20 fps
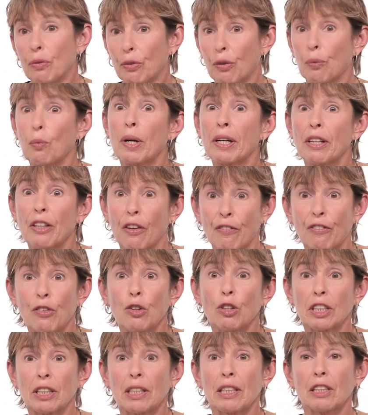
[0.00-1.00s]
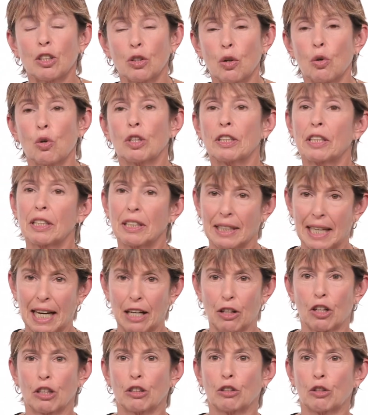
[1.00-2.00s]
One of the first things, of course, is get
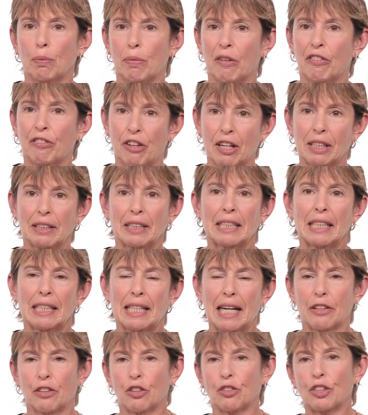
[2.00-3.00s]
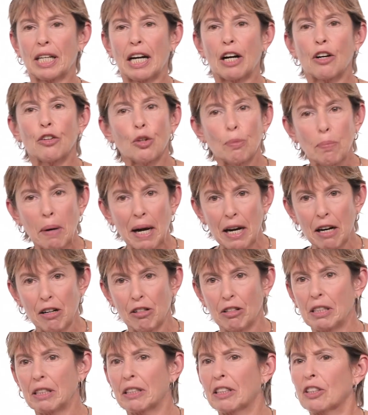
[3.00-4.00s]
our group of friends together, the other
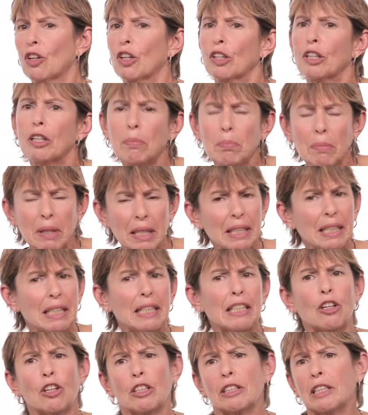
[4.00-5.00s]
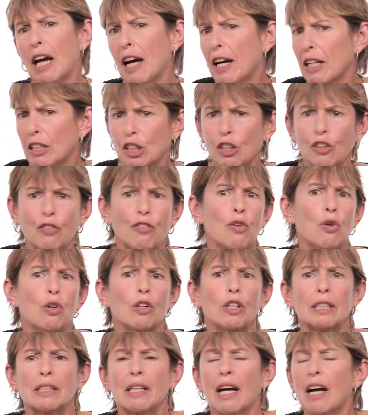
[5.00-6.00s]
parents, our committee, our task
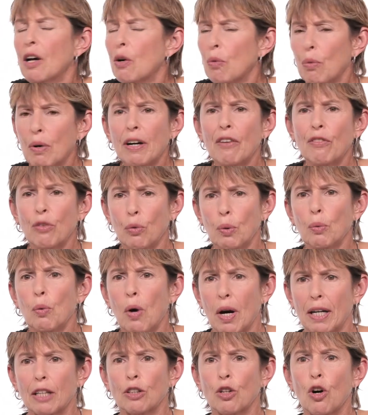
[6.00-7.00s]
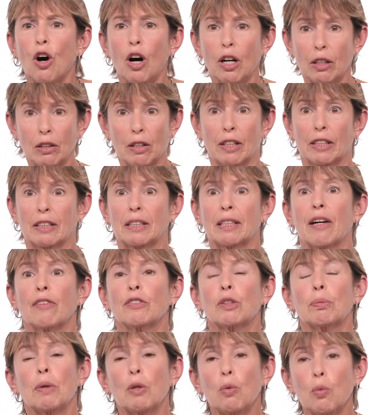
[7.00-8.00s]
force, whatever we want to call
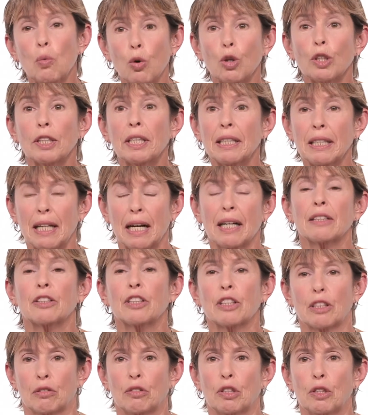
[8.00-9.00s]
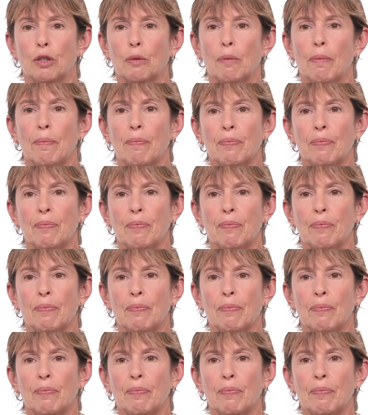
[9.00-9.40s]
ourselves, but working as a group.